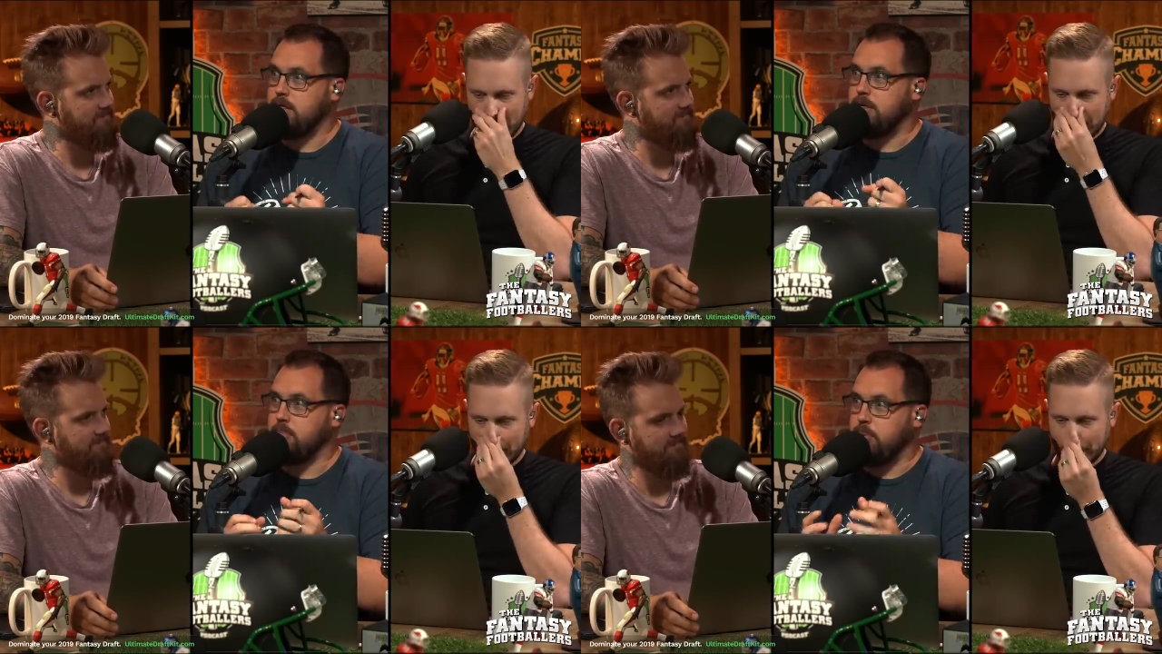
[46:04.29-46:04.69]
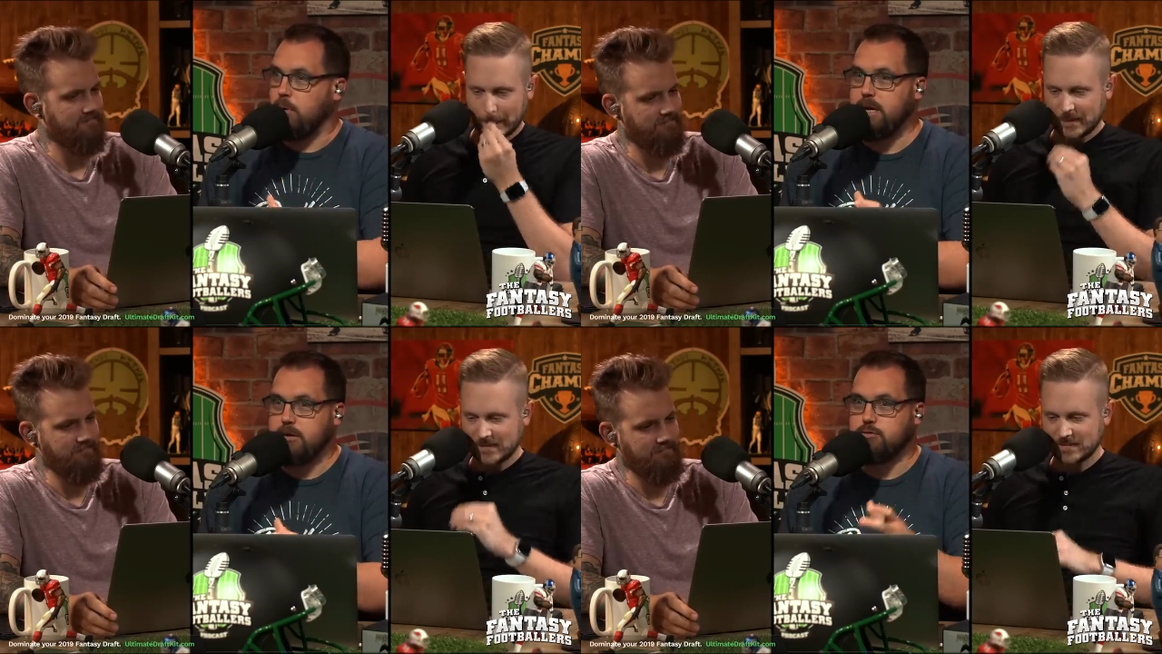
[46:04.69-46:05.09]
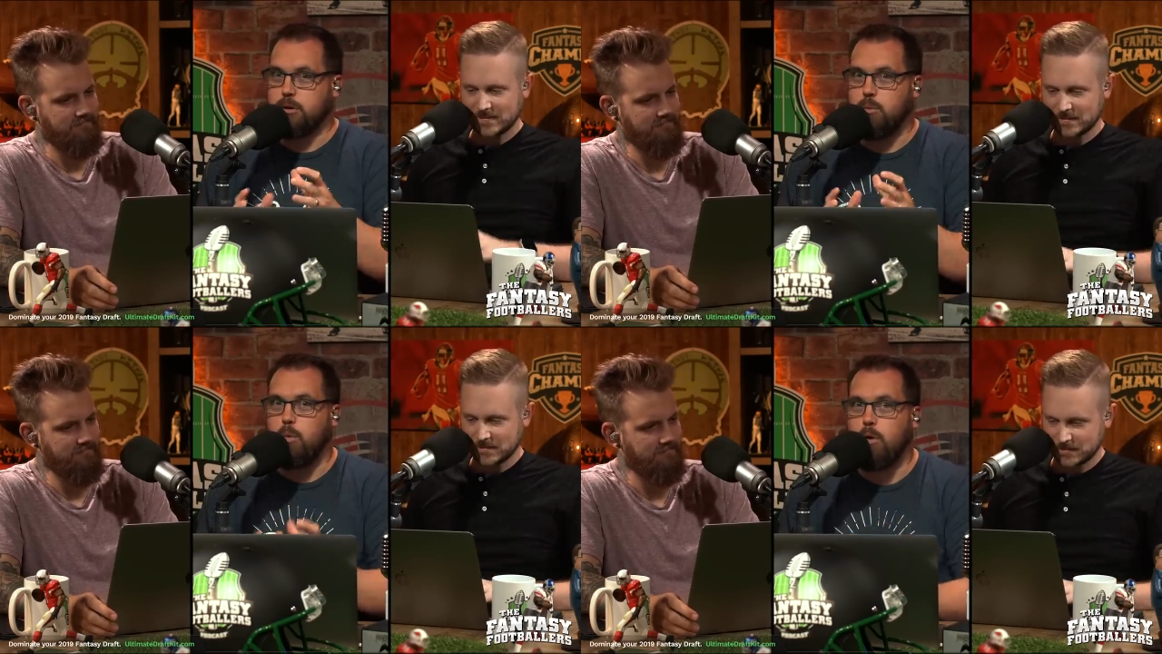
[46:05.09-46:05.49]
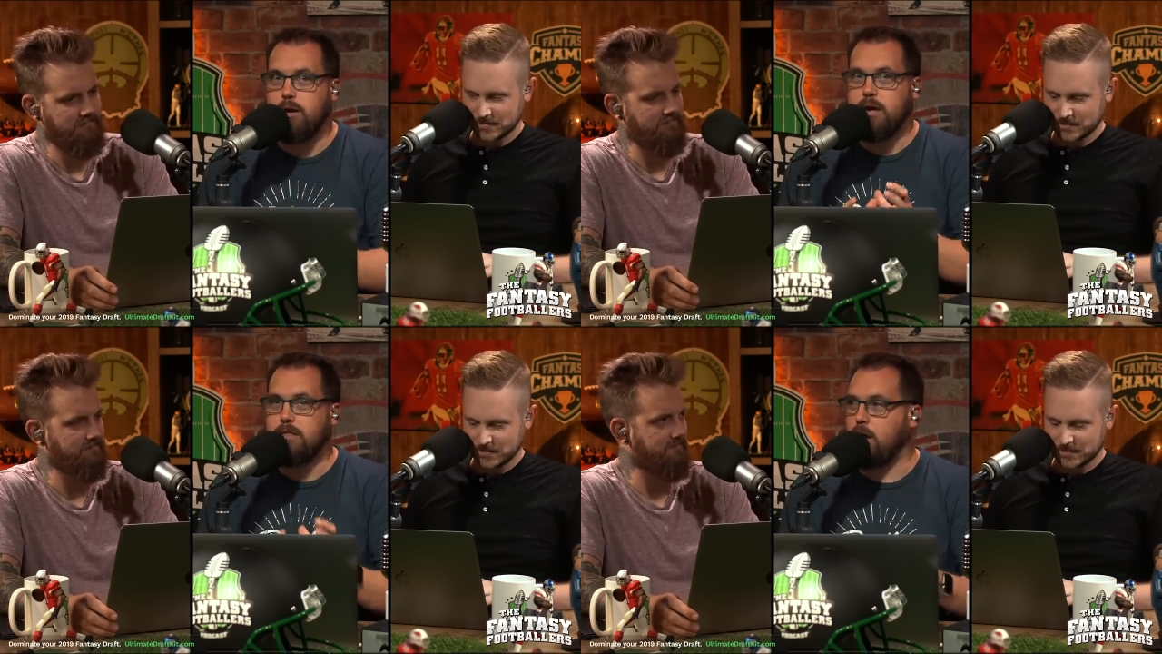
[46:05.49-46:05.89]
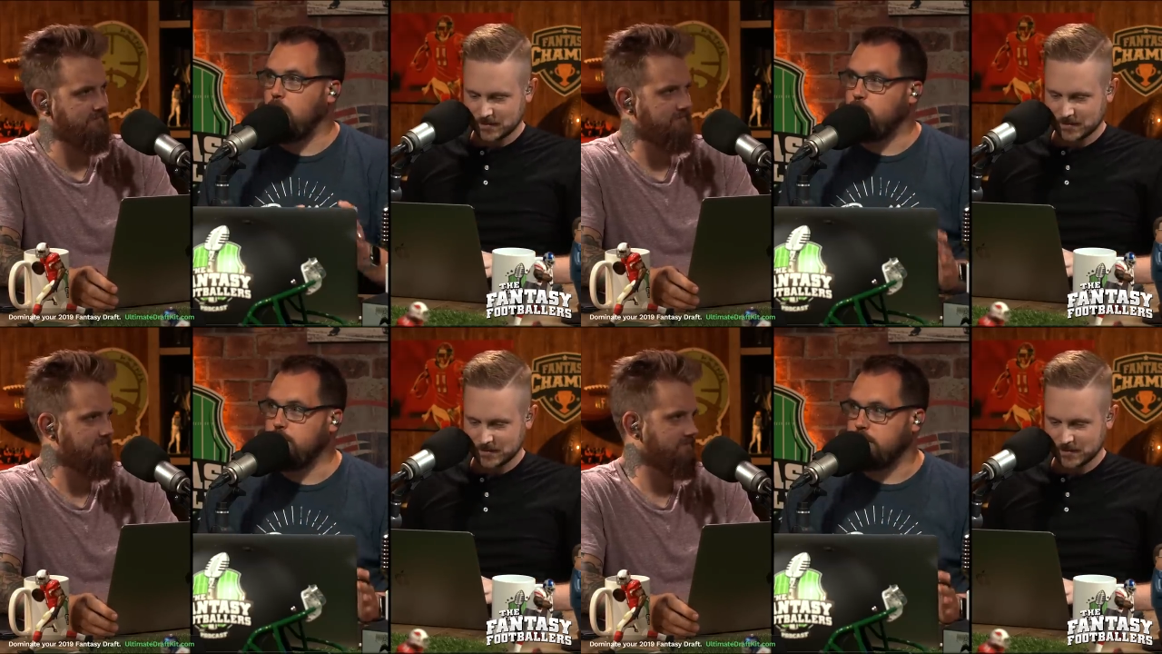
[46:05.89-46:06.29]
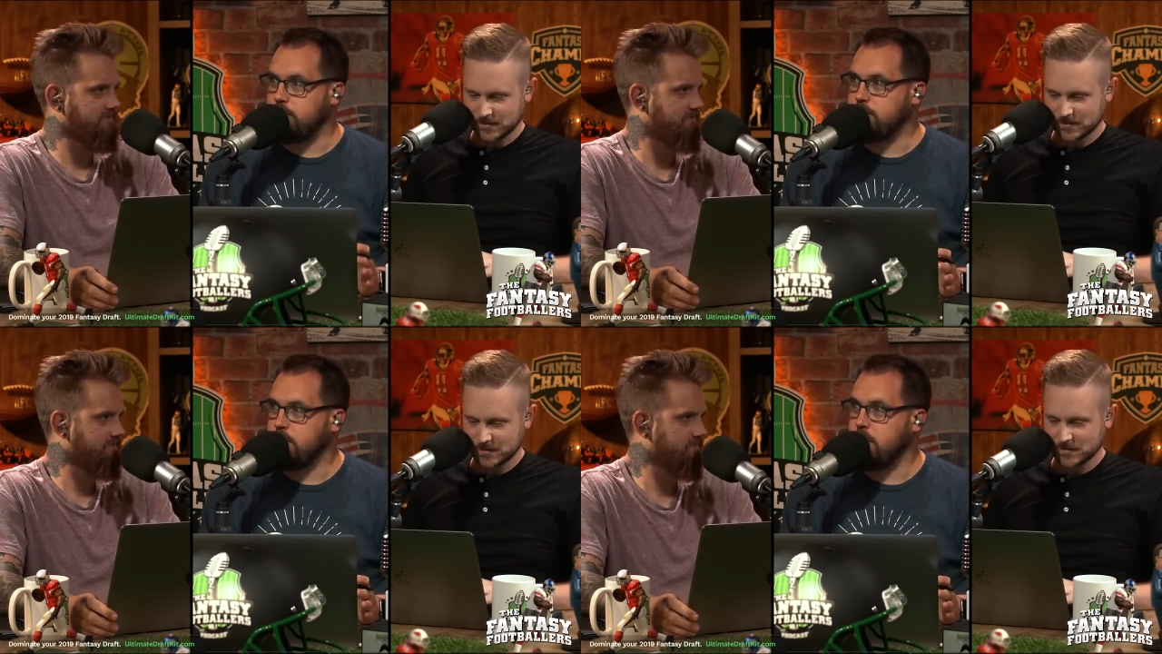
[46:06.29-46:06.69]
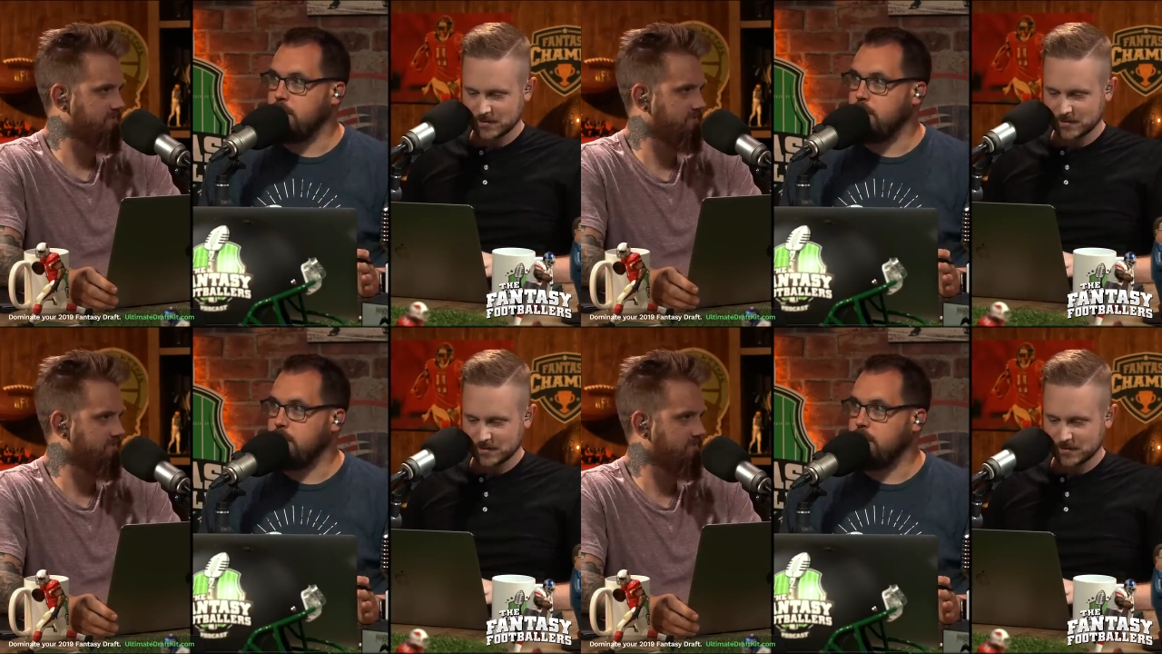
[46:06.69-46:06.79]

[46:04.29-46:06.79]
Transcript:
Speaker 1: the point is rewarding the owners